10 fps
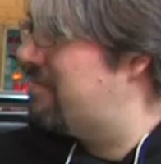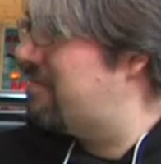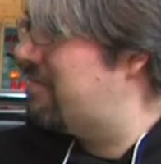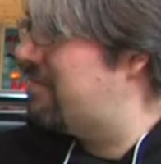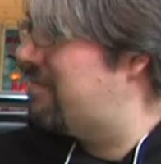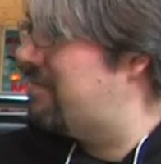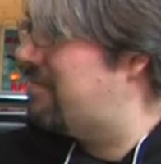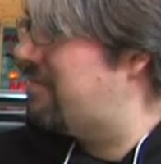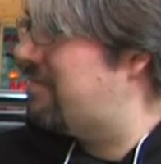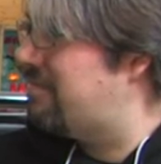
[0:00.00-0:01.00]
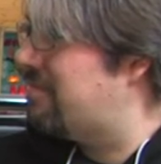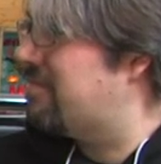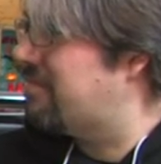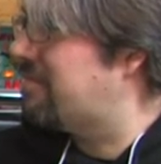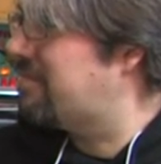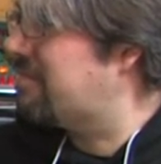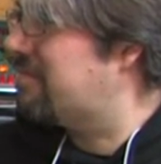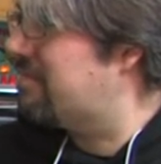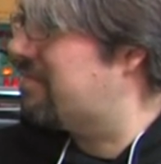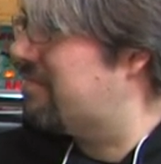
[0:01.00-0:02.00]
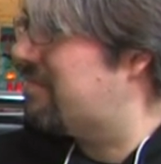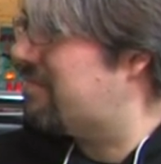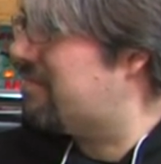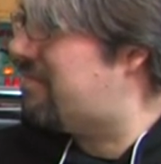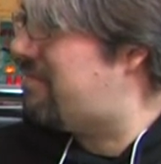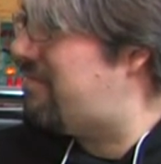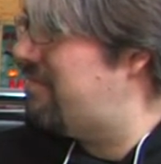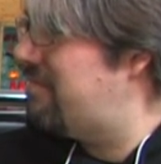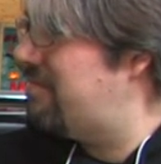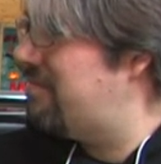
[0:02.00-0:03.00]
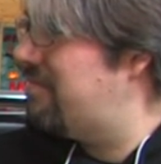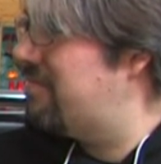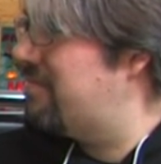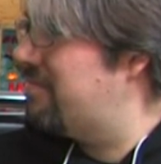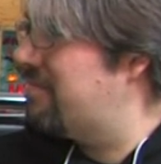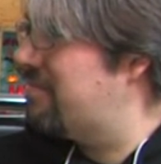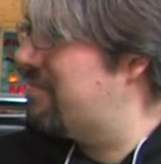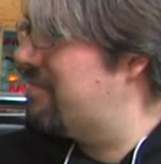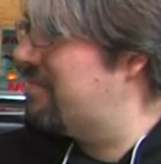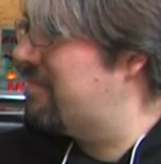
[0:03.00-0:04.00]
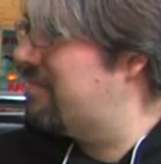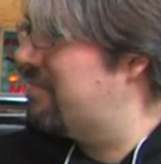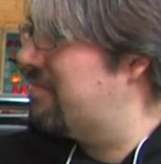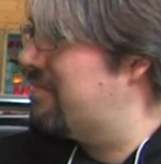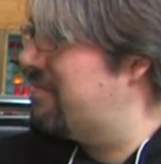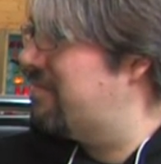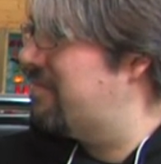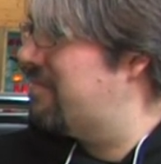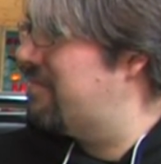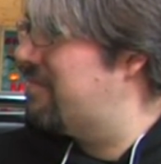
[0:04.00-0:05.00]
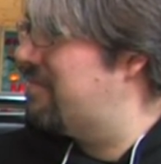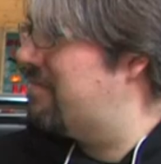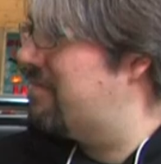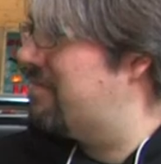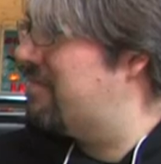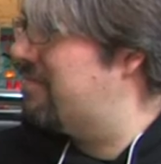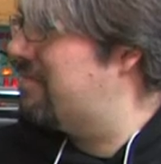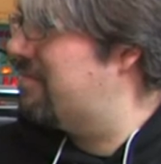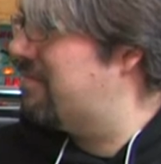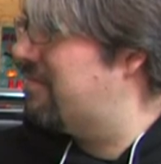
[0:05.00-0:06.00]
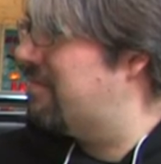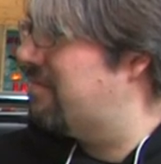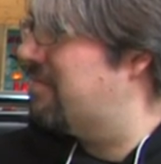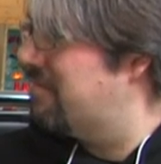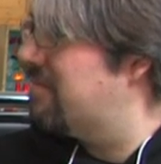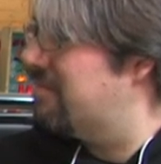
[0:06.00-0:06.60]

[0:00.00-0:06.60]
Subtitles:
(not speaking)